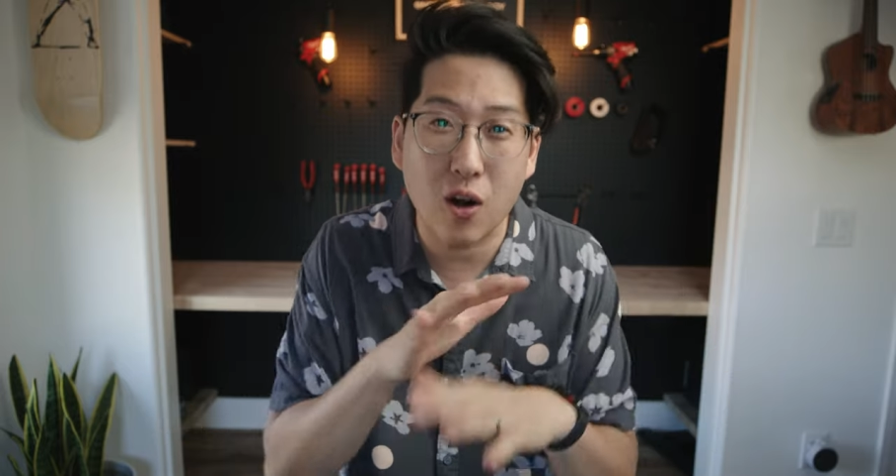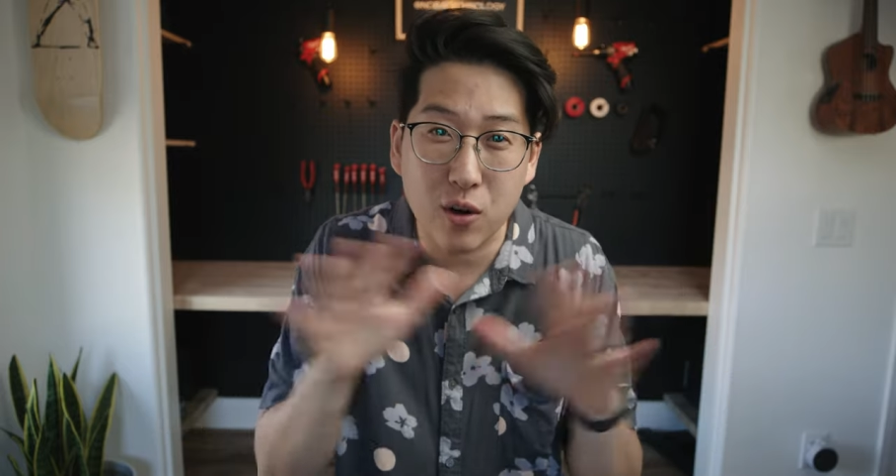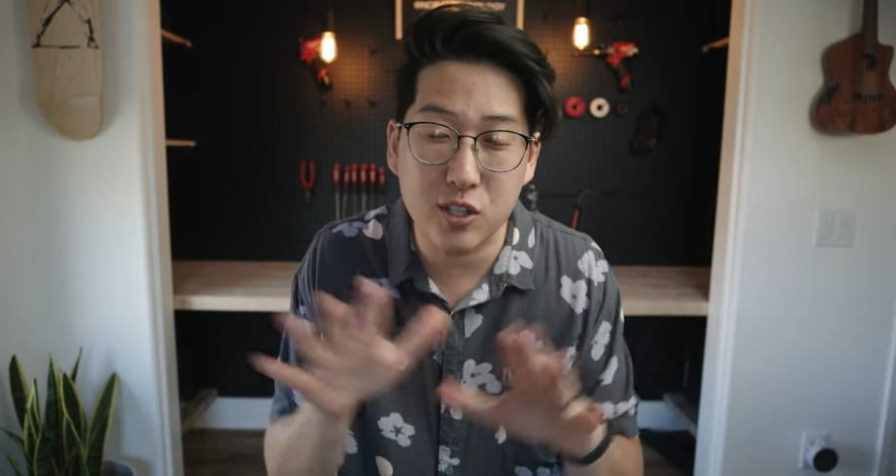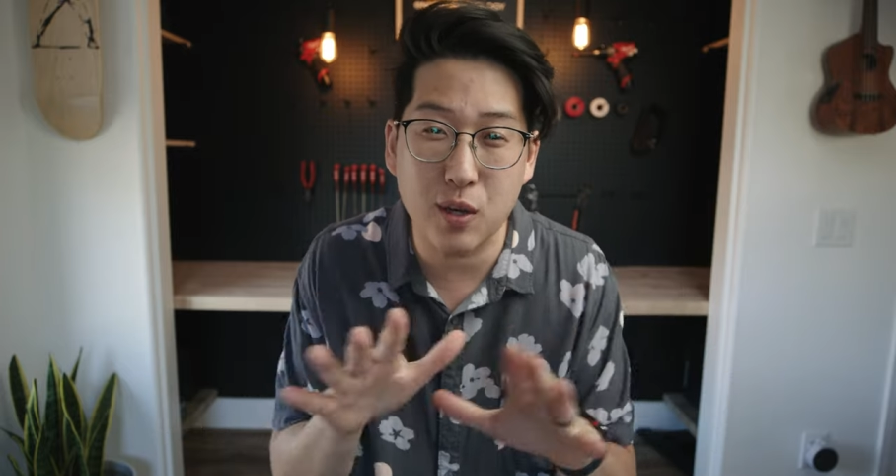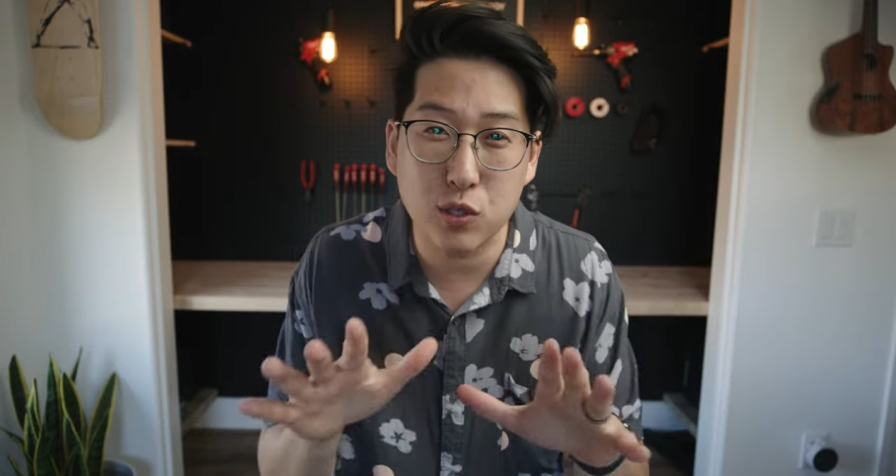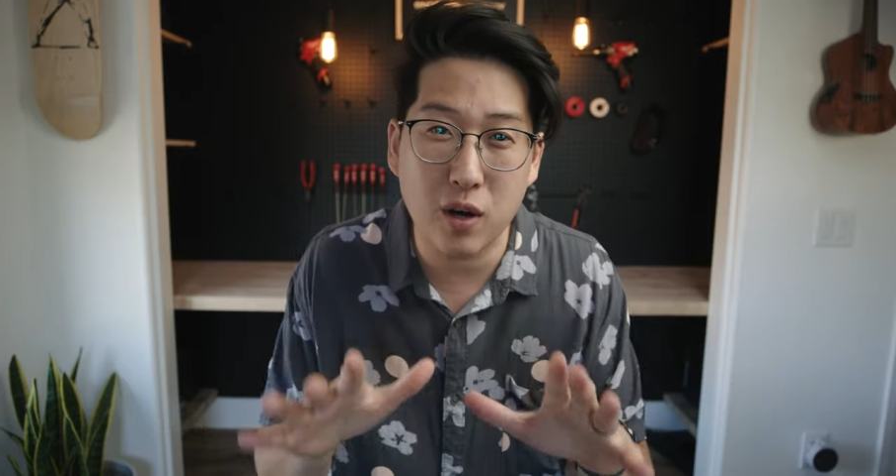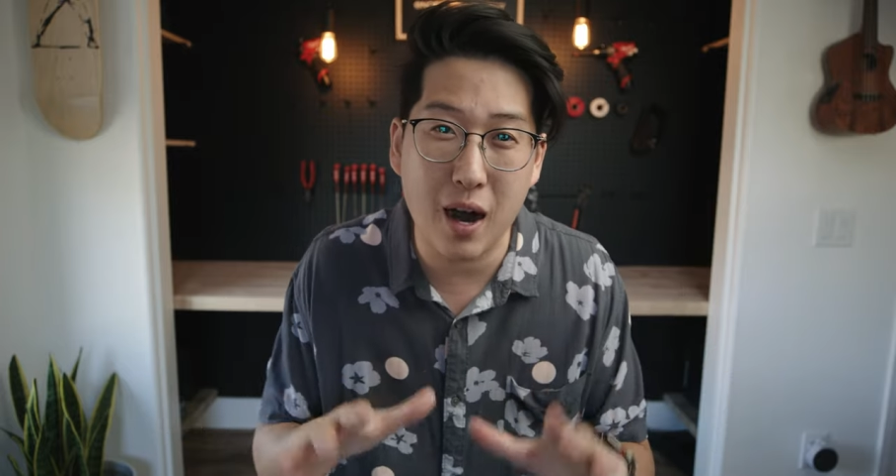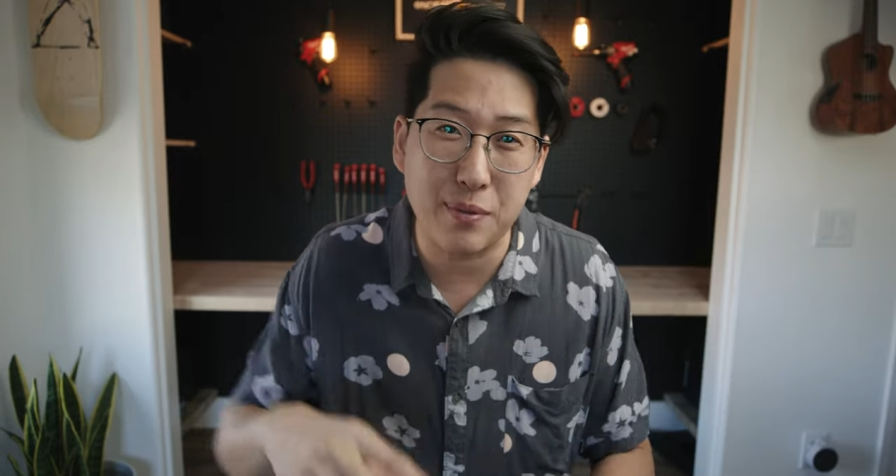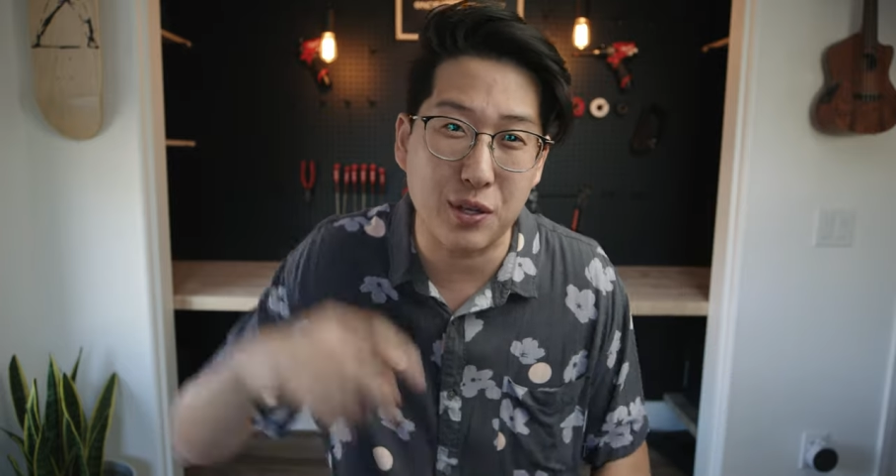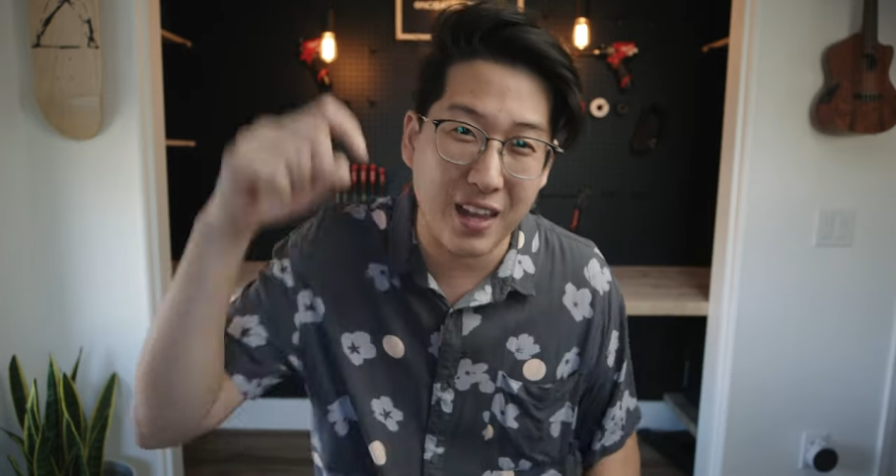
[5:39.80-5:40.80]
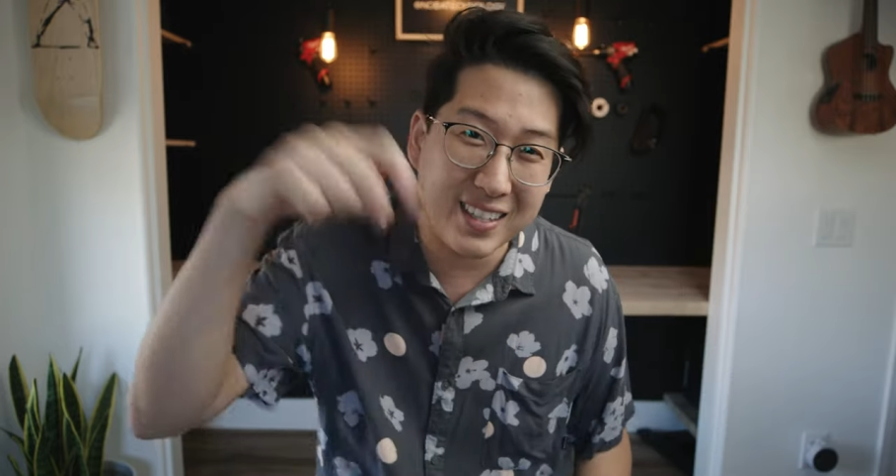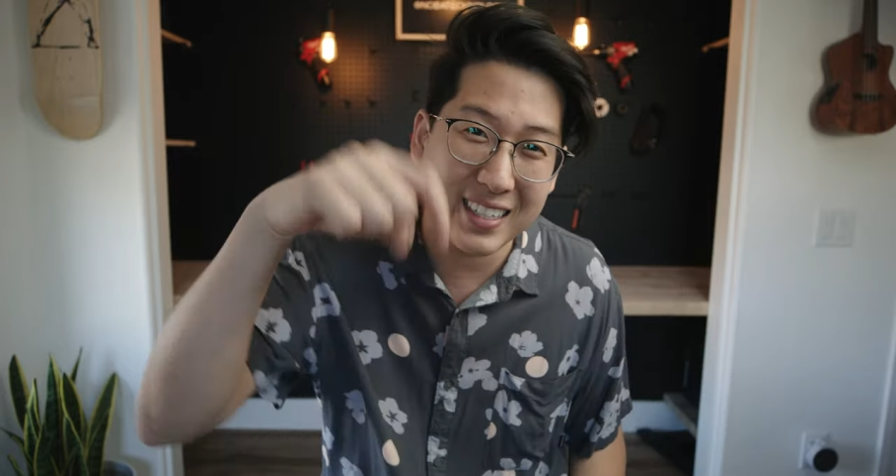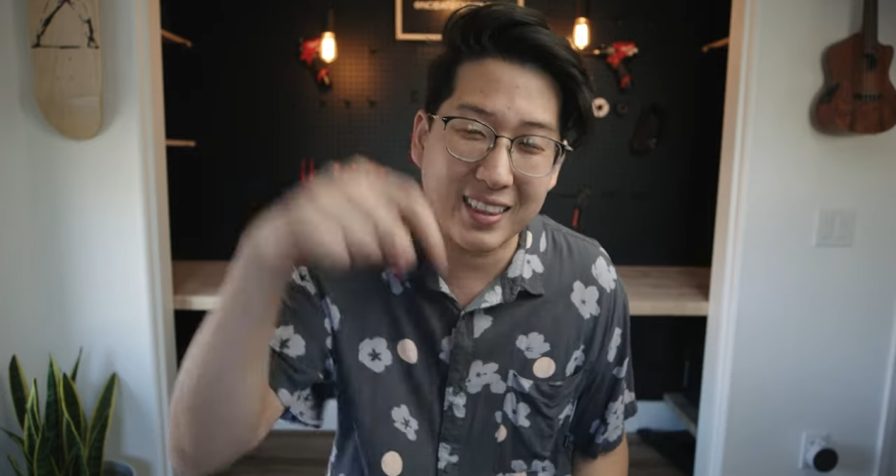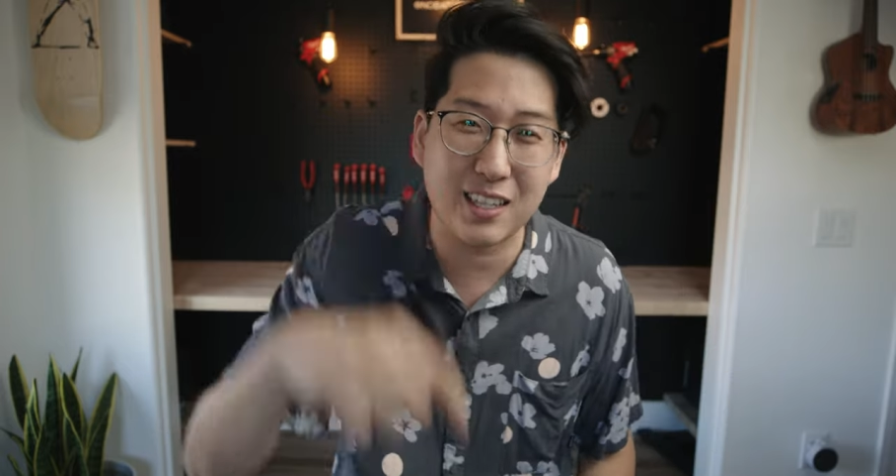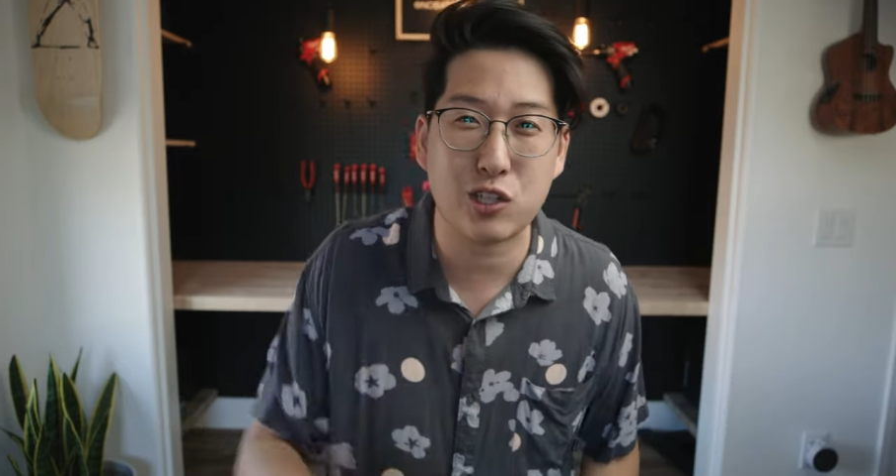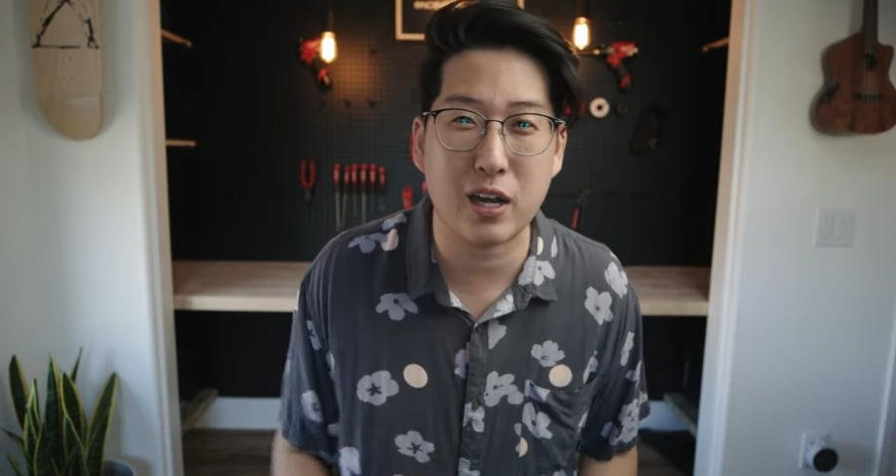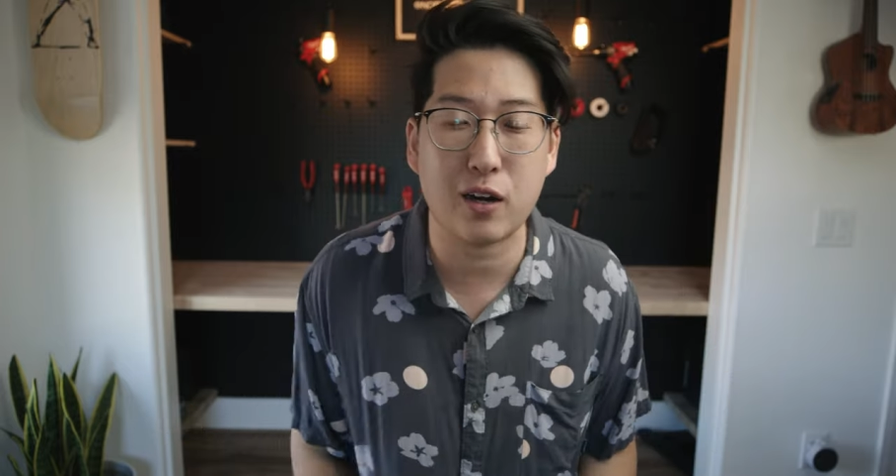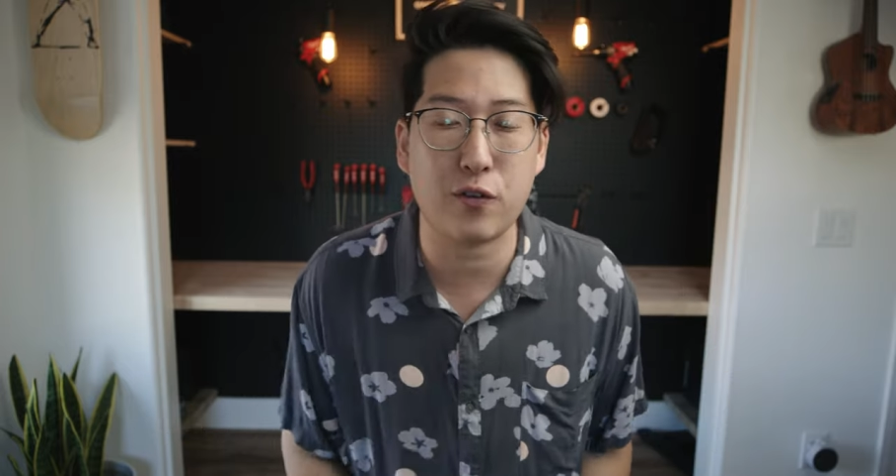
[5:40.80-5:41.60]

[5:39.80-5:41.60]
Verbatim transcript: aren't subscribed, so let's get this channel